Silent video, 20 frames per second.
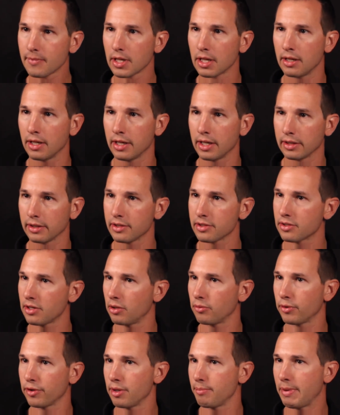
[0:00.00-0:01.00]
Let's
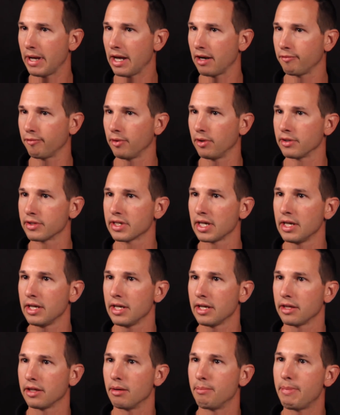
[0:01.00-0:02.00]
start with the bad first.
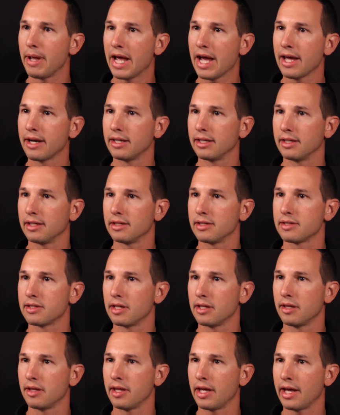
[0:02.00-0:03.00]
The bad
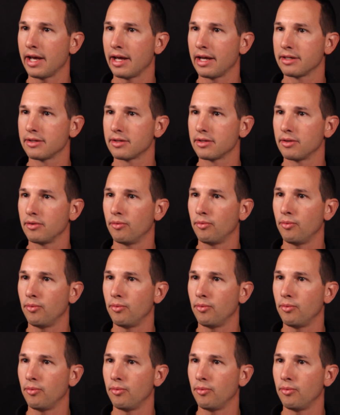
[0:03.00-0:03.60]
is that